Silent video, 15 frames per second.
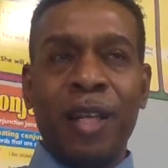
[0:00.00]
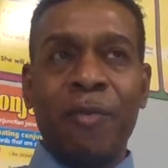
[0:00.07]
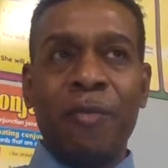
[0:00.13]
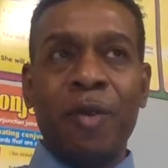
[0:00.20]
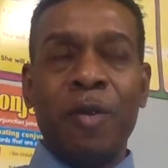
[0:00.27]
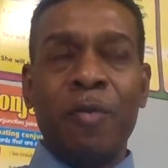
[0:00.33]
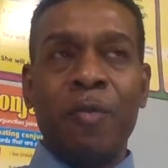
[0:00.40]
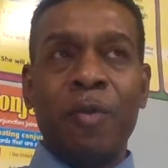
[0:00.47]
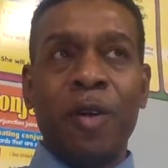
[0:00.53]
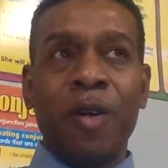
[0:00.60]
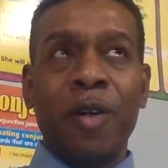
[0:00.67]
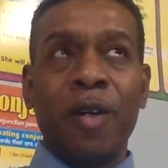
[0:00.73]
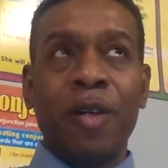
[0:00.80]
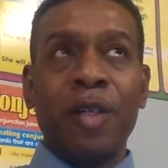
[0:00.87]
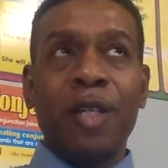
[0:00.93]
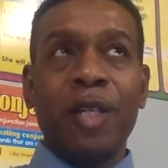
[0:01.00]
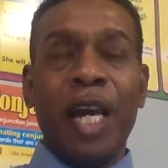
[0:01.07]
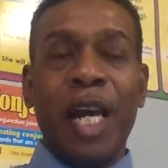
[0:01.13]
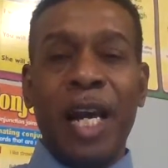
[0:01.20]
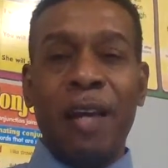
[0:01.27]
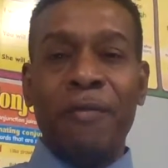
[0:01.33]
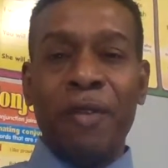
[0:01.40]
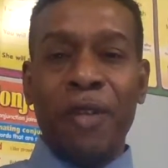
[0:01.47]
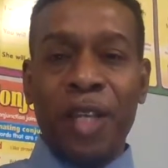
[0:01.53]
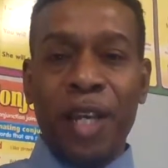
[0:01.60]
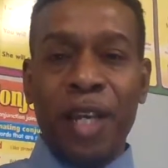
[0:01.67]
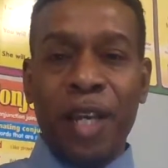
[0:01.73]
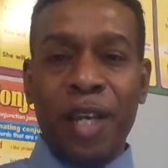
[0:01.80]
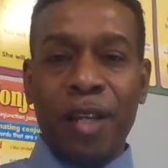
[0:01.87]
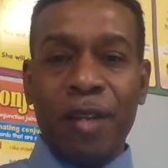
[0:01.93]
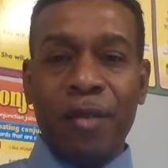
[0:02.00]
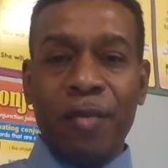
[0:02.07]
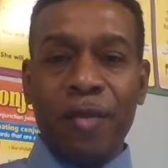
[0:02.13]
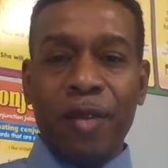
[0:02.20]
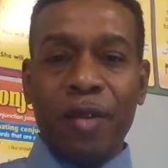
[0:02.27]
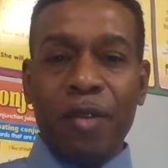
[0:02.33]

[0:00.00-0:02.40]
that we were advocating